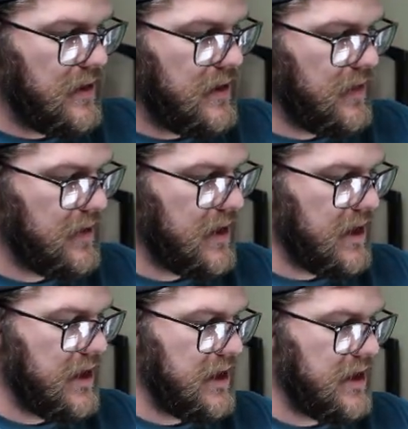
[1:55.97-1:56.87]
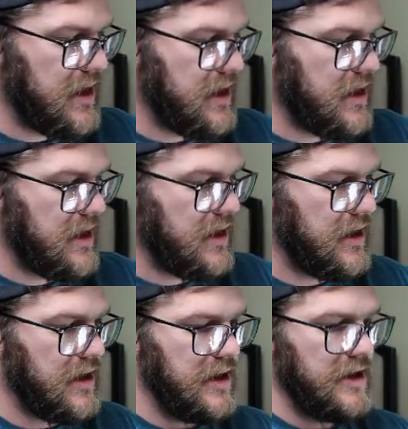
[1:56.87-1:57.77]
Okay.
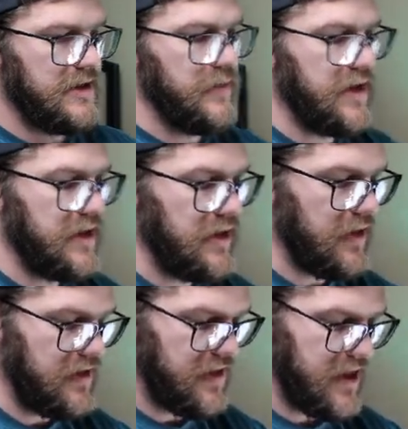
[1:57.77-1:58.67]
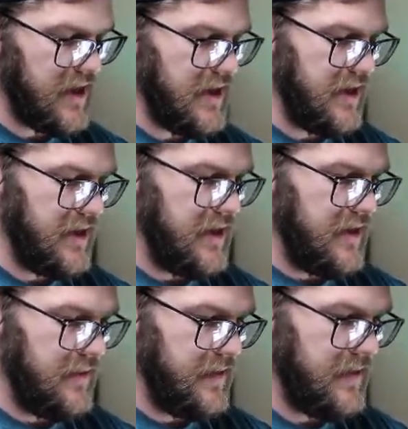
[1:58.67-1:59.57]
Did we get an art set?
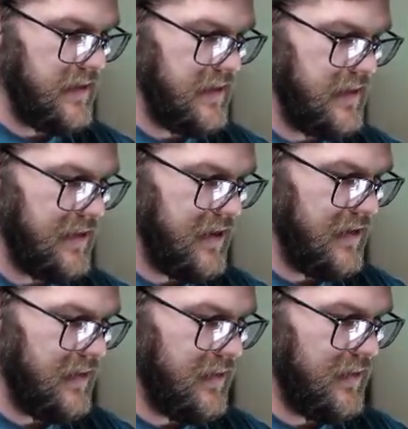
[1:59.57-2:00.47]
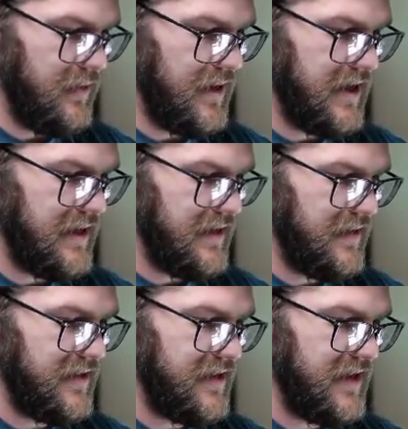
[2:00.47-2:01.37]
Oh, we got an
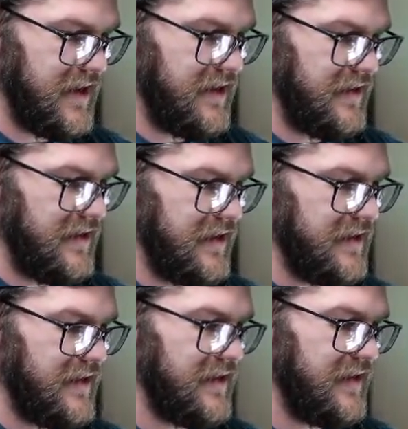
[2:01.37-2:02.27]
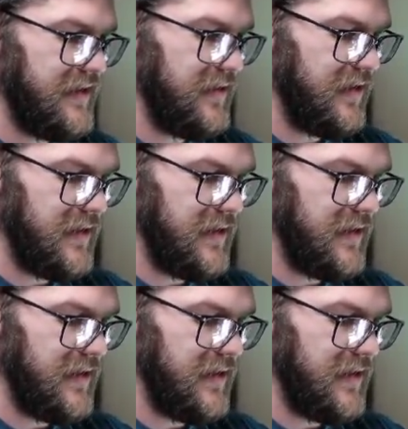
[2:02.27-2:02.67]
art set. Because this is the only